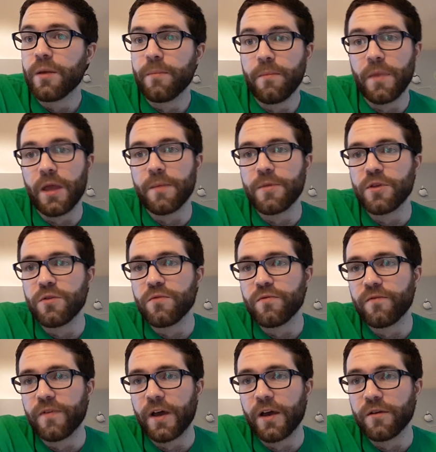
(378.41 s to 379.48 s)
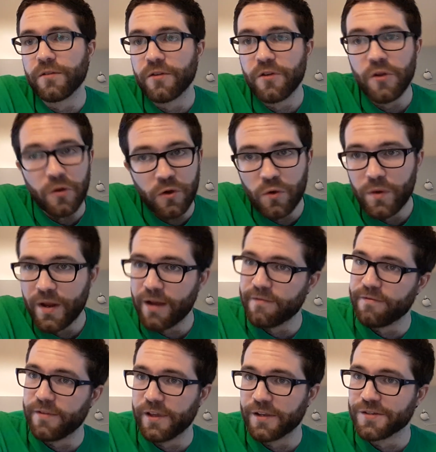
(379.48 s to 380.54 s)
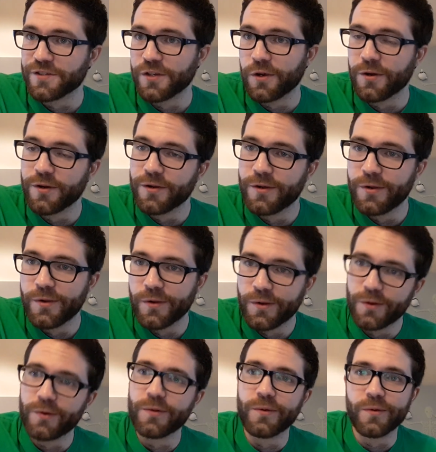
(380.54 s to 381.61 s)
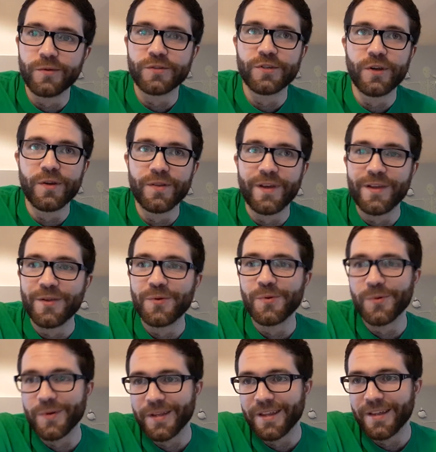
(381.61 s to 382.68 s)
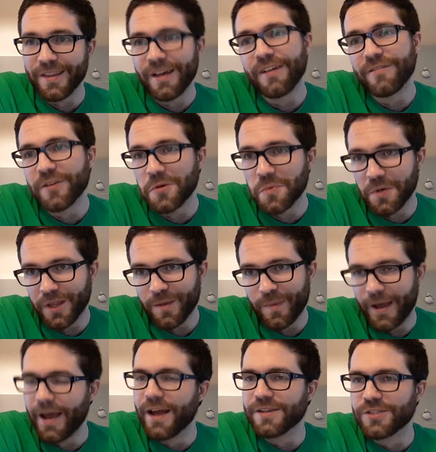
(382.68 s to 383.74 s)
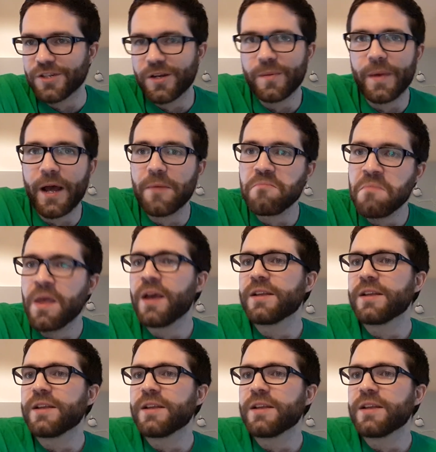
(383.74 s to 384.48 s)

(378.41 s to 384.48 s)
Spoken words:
Maybe you found a new Netflix show or a new Hulu show that you really love and are really passionate about.